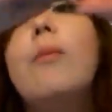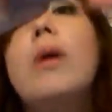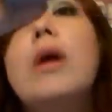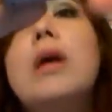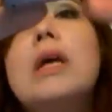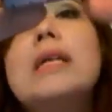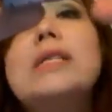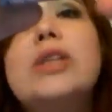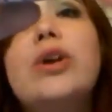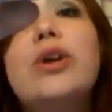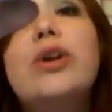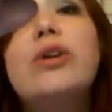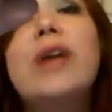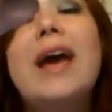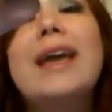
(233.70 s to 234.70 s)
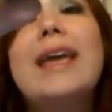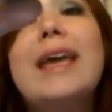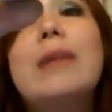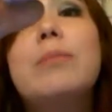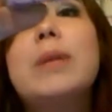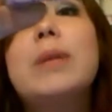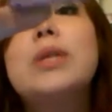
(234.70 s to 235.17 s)
So you're not
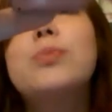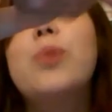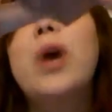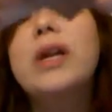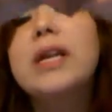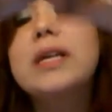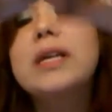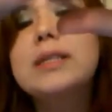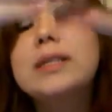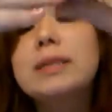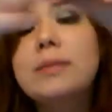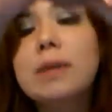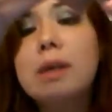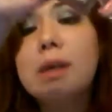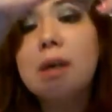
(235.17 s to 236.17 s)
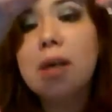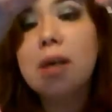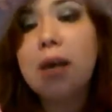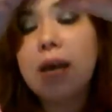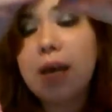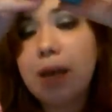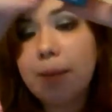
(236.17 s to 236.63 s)
getting much product.
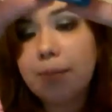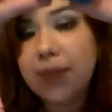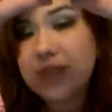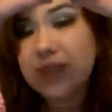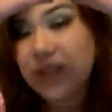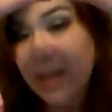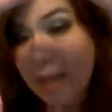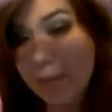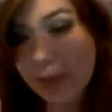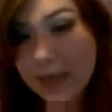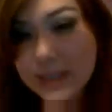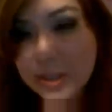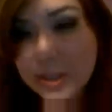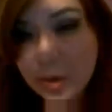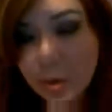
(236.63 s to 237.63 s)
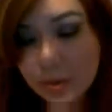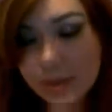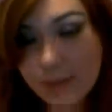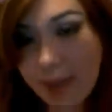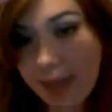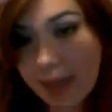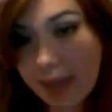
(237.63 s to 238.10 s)
Um, that's okay because you're only
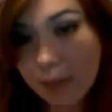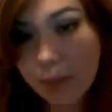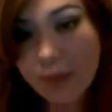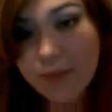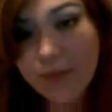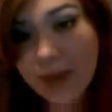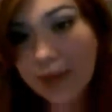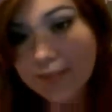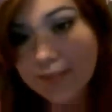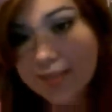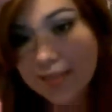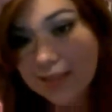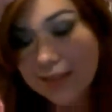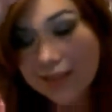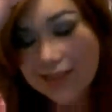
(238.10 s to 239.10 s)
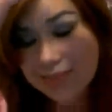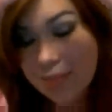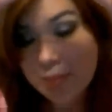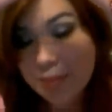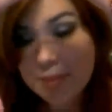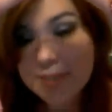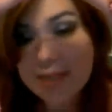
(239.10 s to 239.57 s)
paying about five, six,
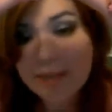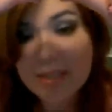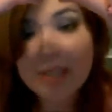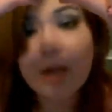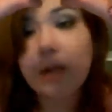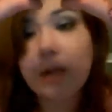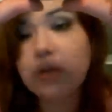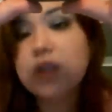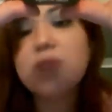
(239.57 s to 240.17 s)
maybe seven dollars for